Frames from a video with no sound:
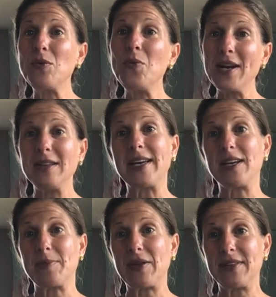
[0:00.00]
What I
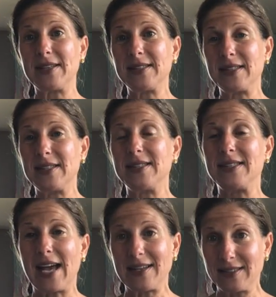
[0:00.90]
like about this is,
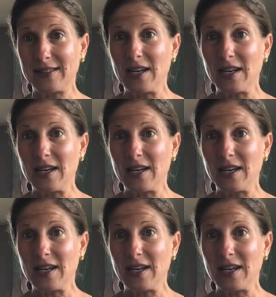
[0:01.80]
yes,